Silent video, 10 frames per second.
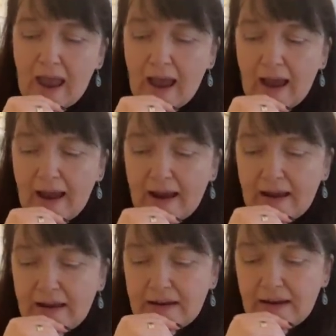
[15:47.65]

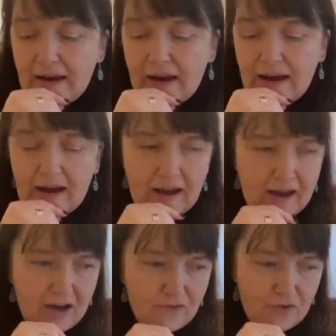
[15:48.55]
I
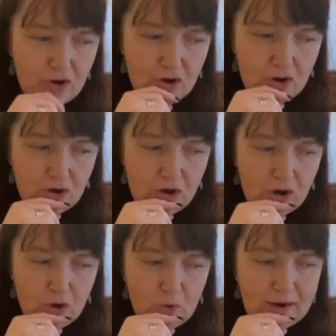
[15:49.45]
have
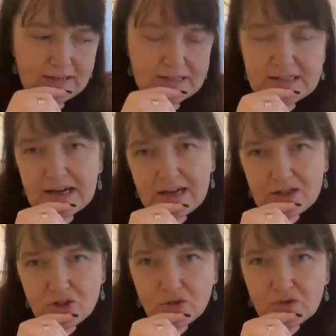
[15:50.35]
quite a
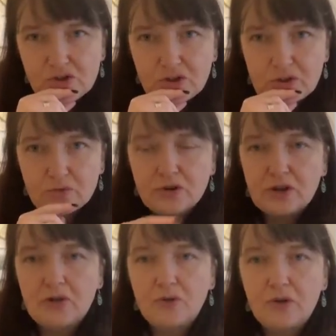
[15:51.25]
stash of Studio
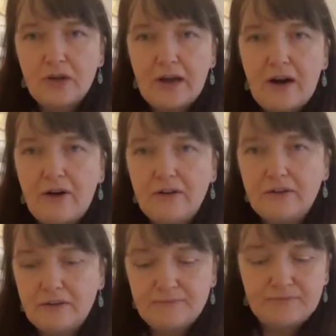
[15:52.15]
Donegal yarn,
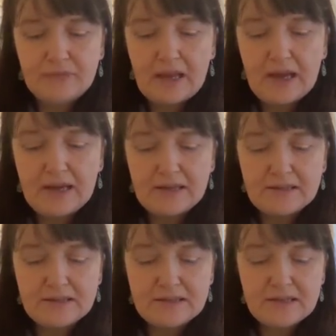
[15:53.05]
and